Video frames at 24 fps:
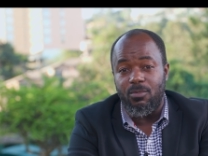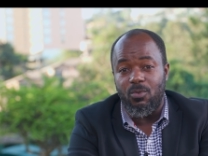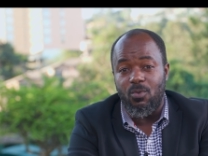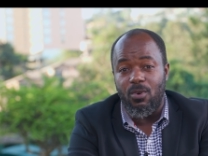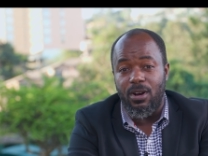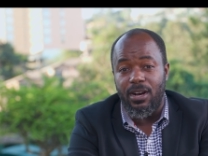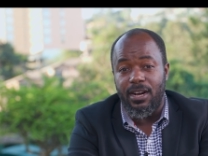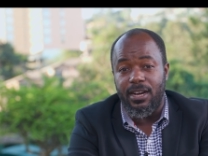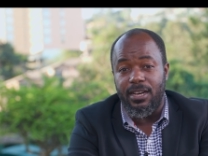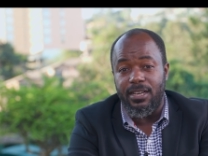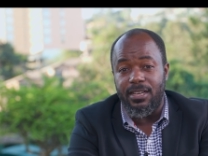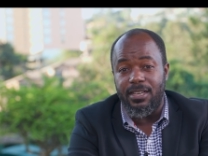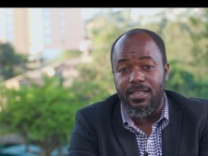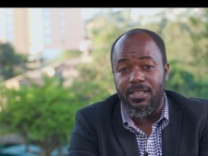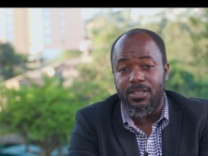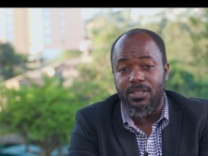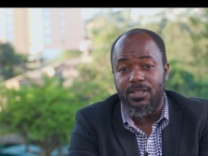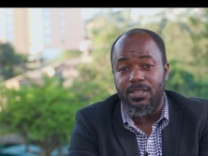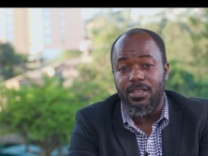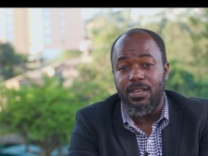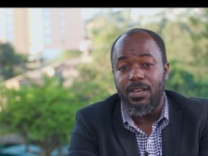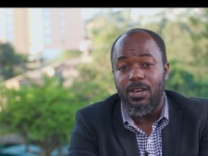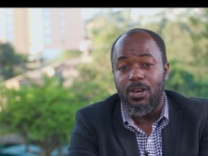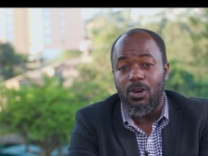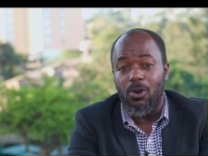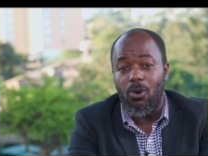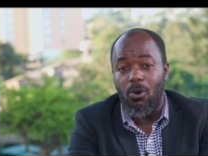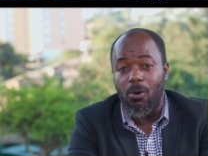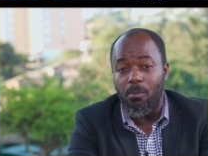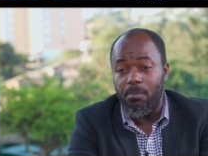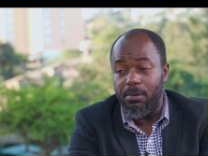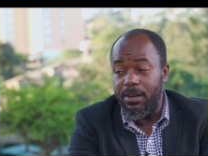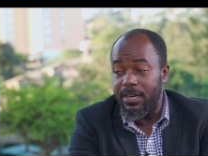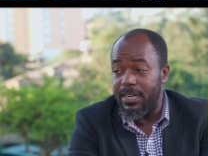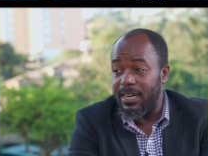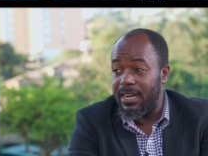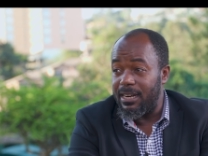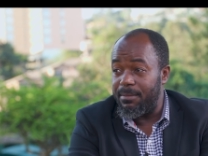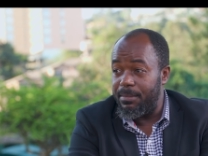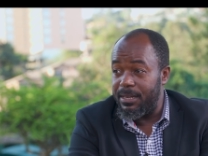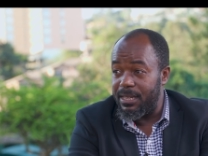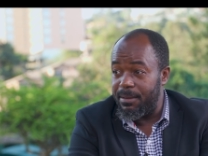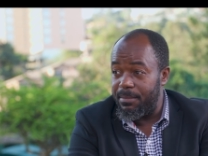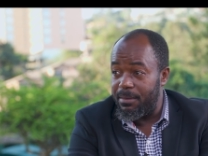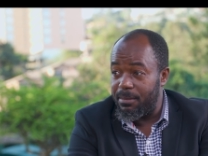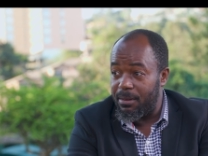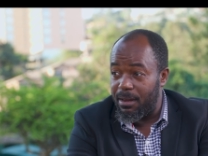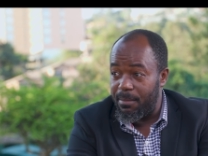Work is complete at
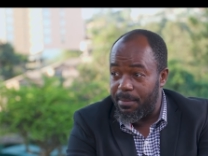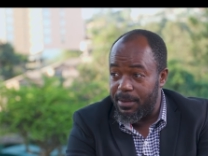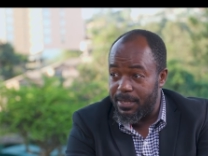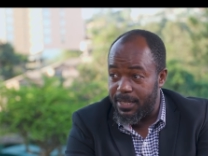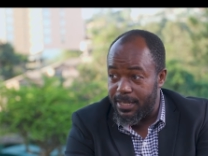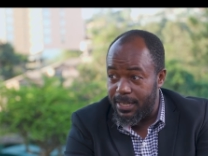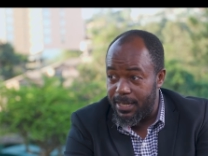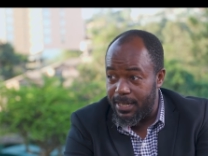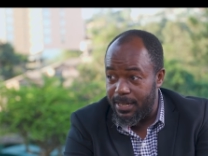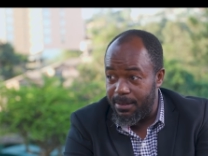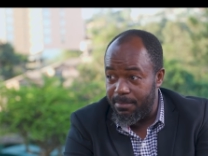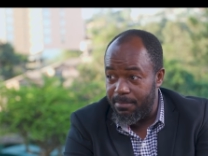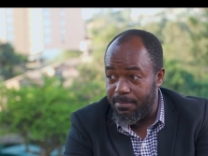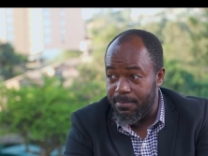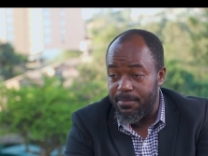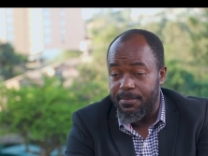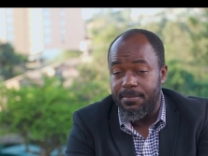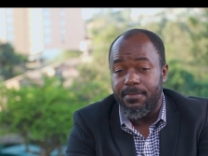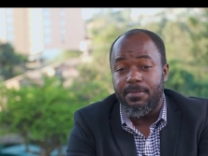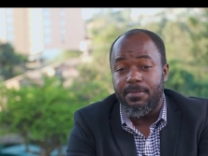Benjamin Mkapa Stadium.